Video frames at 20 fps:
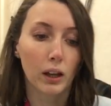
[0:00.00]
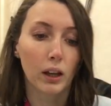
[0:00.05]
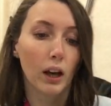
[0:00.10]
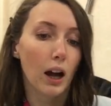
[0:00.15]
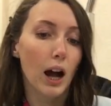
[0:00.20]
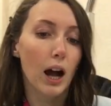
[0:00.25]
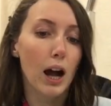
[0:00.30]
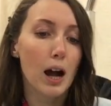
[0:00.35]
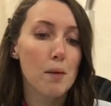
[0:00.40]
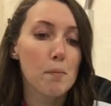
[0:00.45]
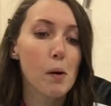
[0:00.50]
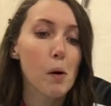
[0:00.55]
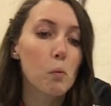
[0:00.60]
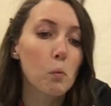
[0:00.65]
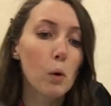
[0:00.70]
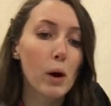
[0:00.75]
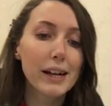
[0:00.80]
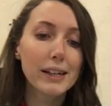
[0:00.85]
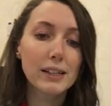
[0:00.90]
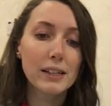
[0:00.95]

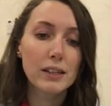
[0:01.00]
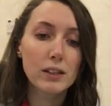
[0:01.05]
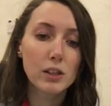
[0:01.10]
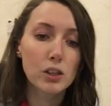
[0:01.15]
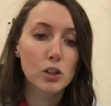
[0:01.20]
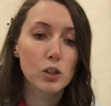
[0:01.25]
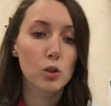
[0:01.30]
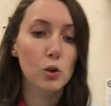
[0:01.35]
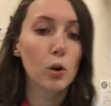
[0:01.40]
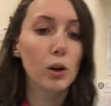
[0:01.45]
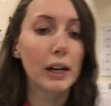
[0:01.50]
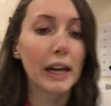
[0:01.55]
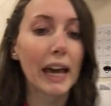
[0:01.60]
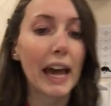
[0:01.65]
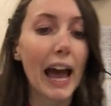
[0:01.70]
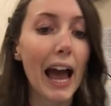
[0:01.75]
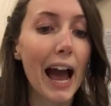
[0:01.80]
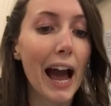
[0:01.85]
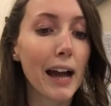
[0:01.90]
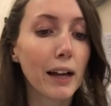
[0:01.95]
Why doesn't the stork
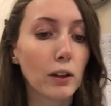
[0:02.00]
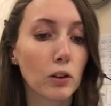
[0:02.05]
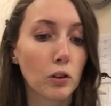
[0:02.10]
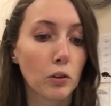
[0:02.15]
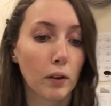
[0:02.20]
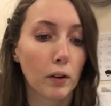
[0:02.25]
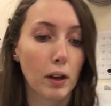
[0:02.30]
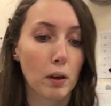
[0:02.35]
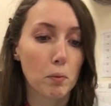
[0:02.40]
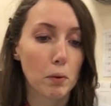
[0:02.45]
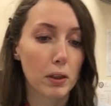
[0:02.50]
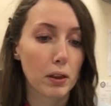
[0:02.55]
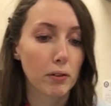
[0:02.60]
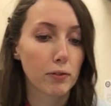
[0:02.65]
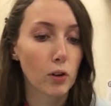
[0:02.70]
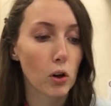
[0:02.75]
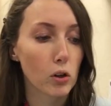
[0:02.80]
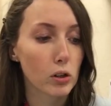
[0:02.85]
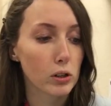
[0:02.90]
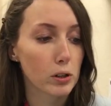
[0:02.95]
get angry when the
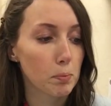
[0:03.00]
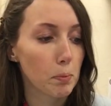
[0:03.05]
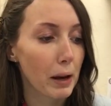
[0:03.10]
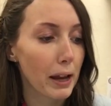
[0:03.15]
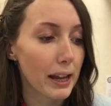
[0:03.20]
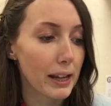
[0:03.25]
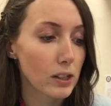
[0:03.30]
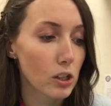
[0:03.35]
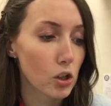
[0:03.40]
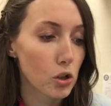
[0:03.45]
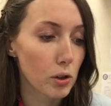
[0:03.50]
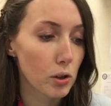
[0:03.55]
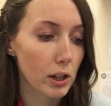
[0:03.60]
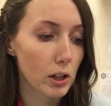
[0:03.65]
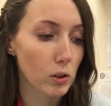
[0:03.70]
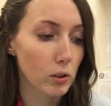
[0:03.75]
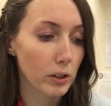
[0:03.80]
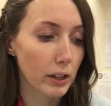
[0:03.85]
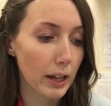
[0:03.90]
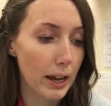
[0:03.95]
fox plays a
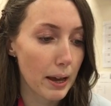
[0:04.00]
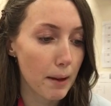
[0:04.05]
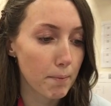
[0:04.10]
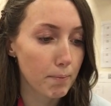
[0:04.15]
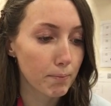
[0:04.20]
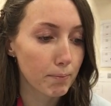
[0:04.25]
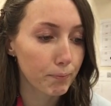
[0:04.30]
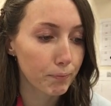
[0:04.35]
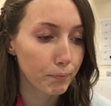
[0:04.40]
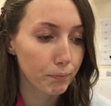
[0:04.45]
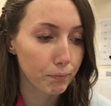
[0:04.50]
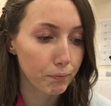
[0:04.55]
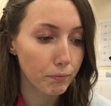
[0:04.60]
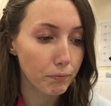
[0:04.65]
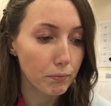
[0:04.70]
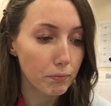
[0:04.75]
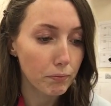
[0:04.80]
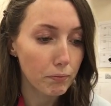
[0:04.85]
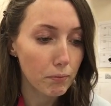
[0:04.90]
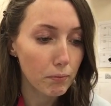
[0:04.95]
trick on him?
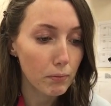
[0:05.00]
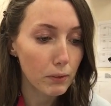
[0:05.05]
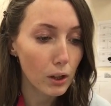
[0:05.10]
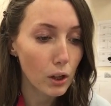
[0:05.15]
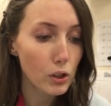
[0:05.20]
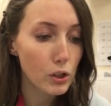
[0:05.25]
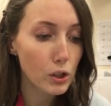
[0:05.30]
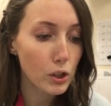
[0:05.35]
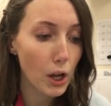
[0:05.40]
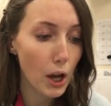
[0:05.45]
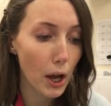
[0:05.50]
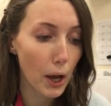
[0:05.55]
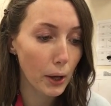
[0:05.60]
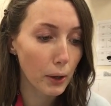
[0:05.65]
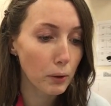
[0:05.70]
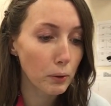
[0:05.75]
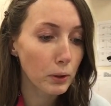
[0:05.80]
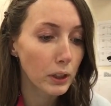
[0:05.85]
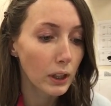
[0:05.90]
So